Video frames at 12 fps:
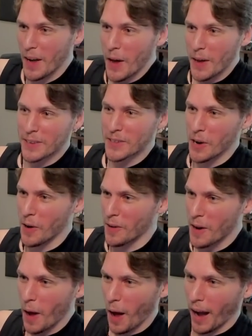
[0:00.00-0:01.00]

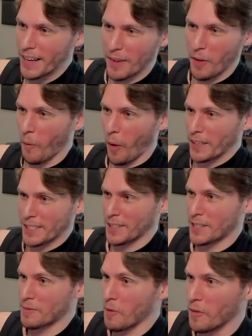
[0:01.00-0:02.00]
Dude, I never watched
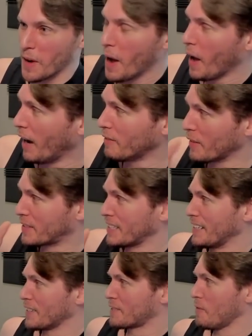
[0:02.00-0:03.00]
this movie. I've never
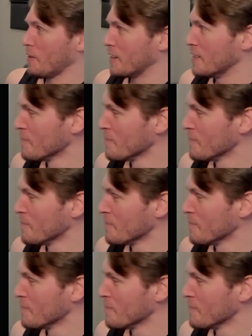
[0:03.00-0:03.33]
seen this movie.